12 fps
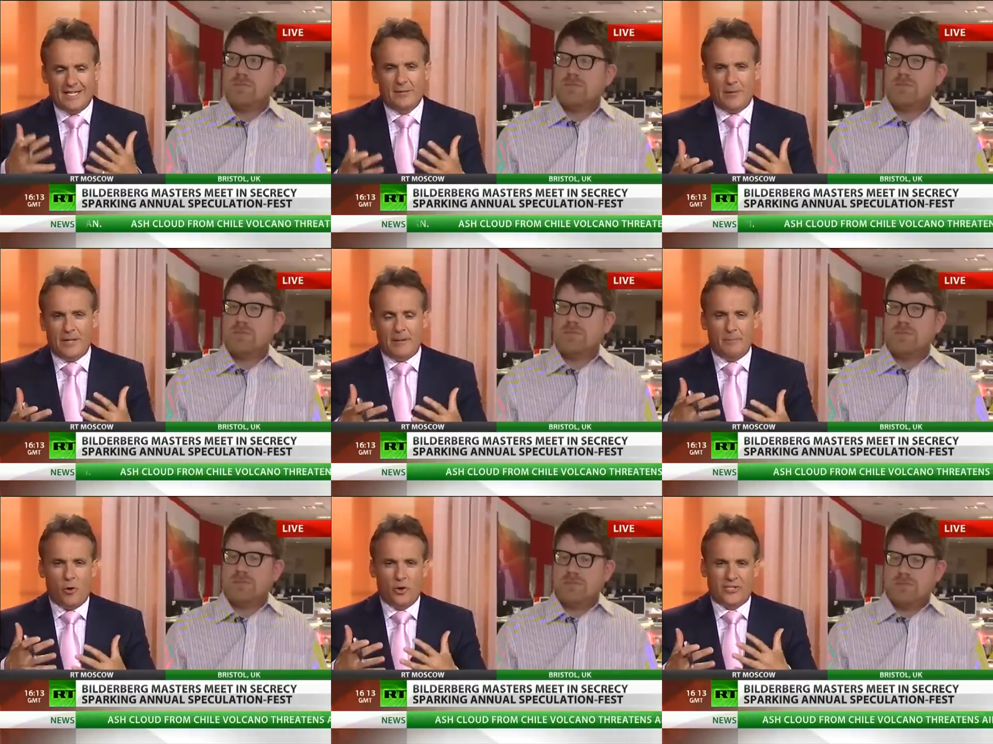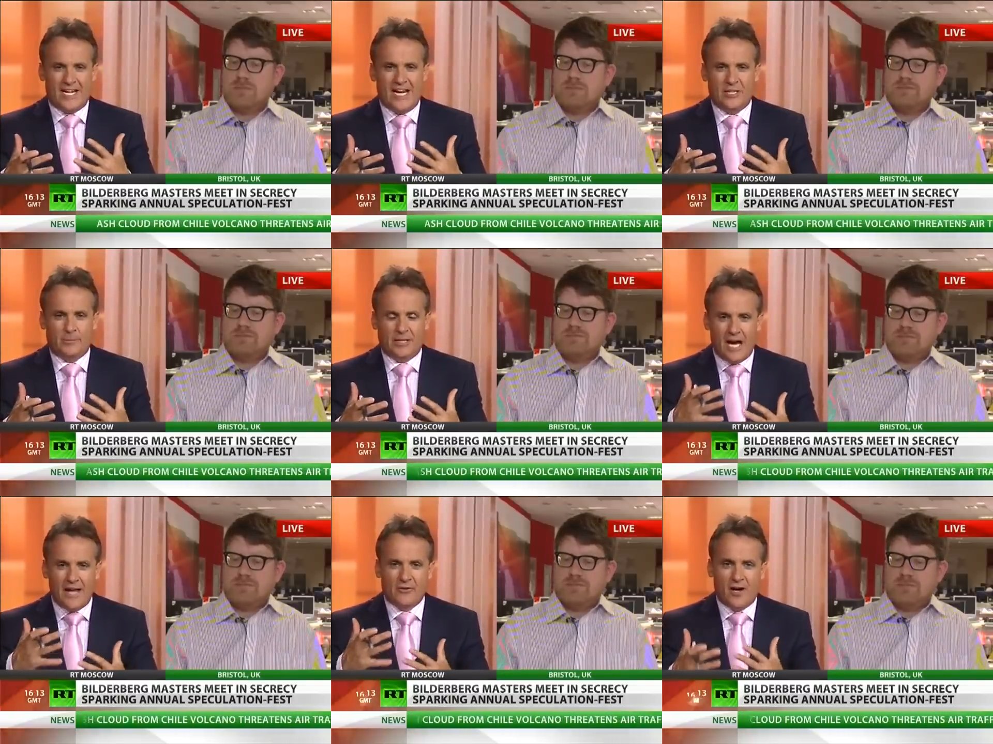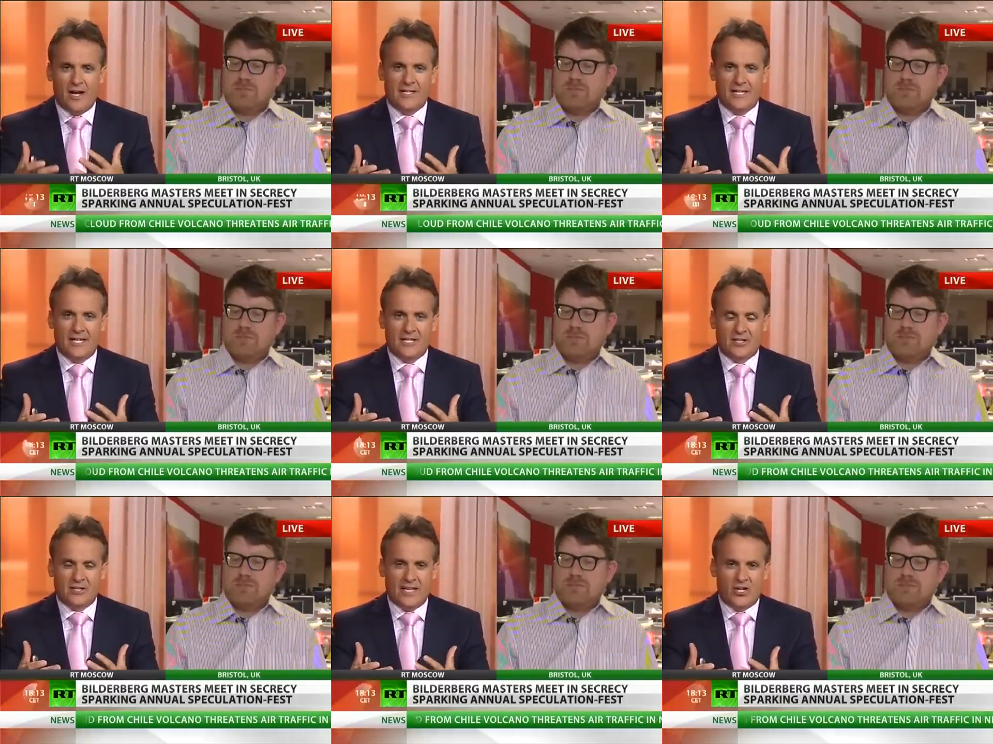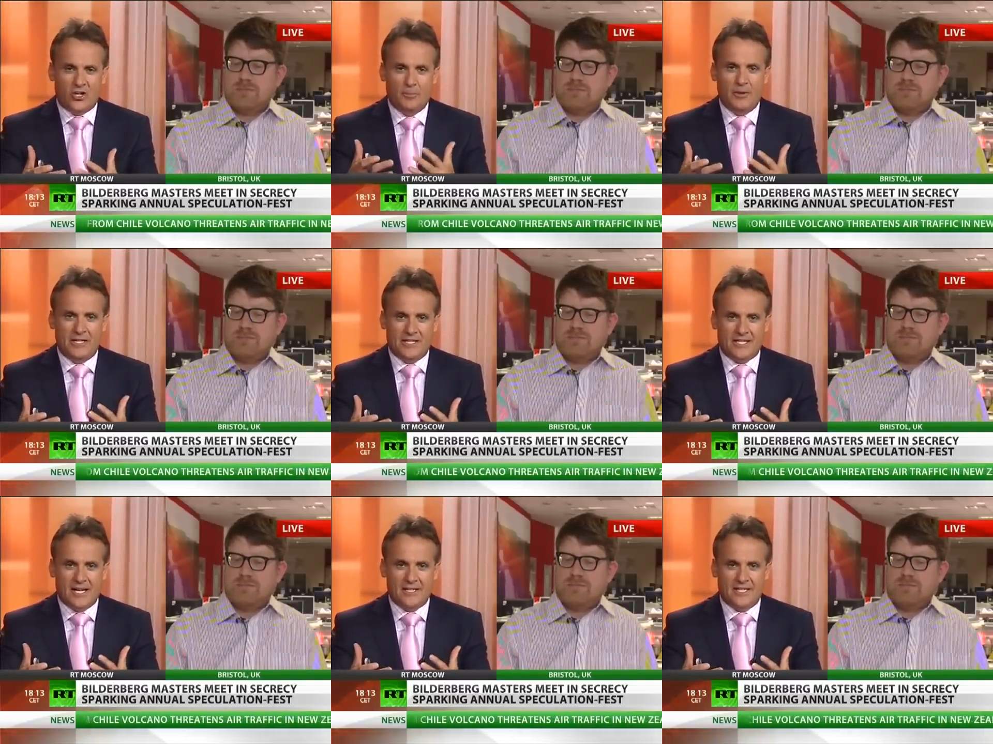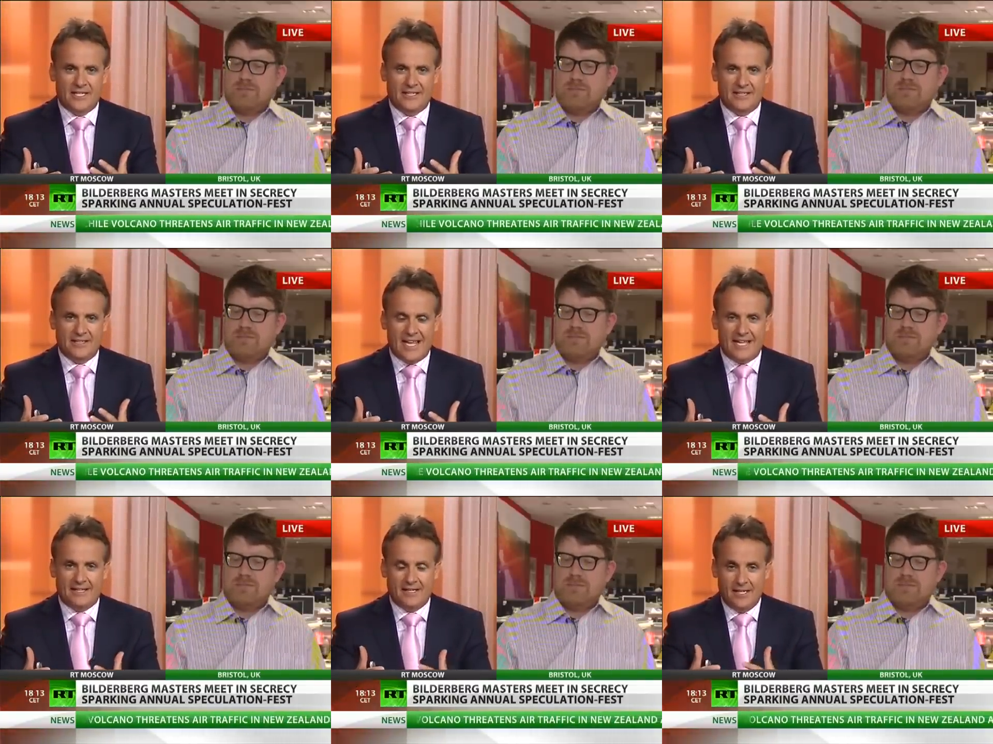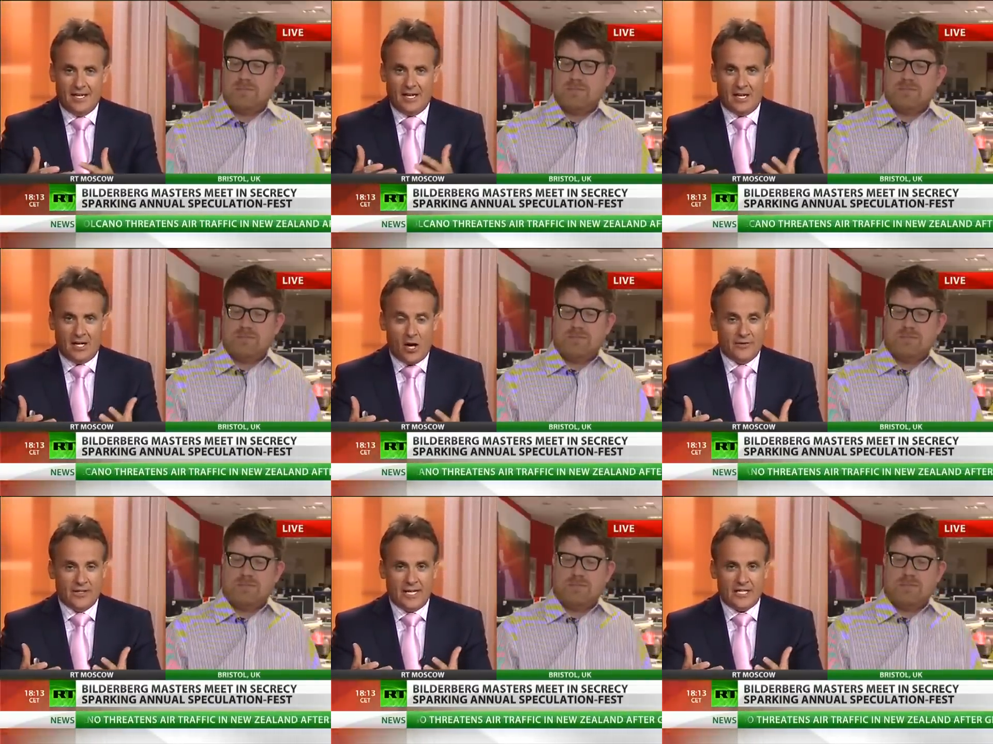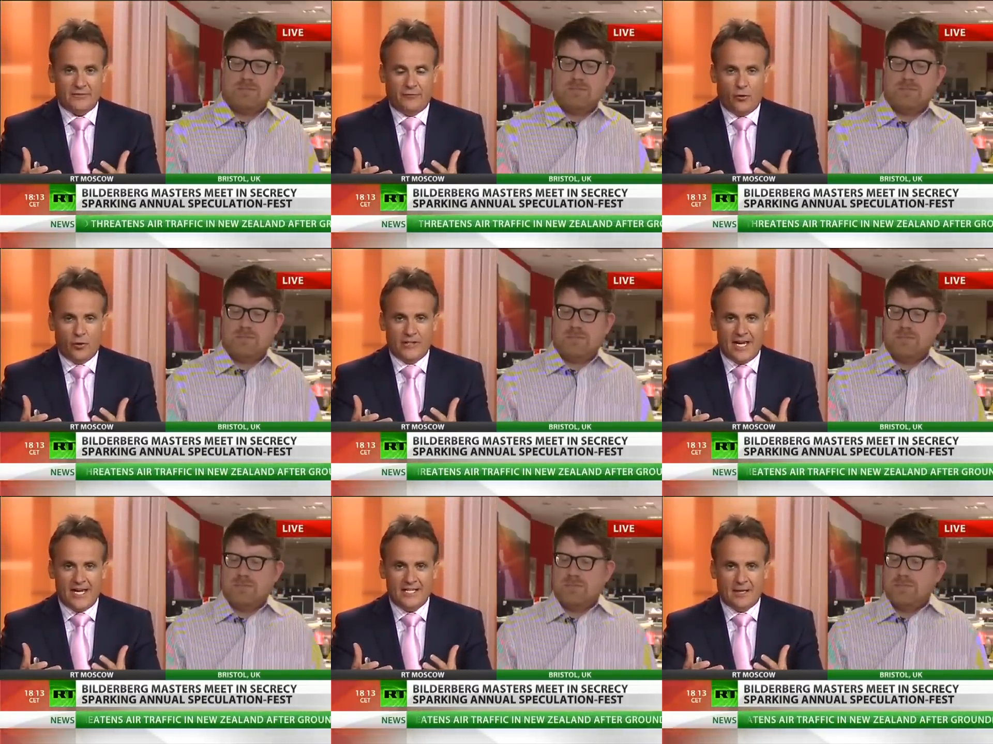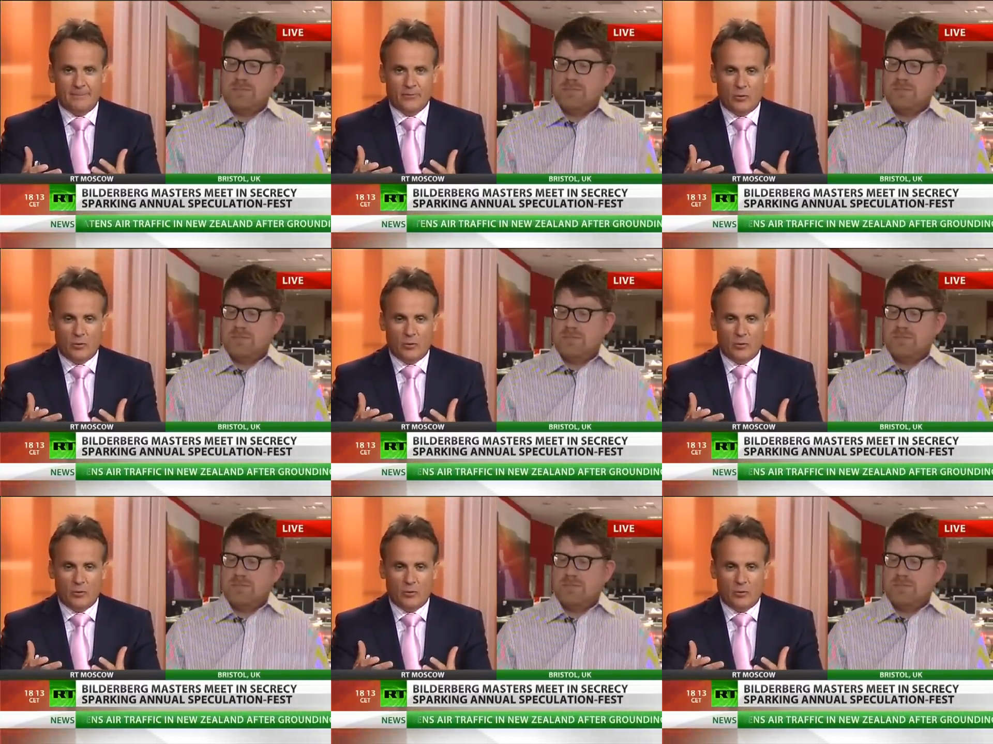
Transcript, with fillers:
Speaker 1: can you be a bit more tangible? Are there ideas that they could be discussing then over the next 4 days?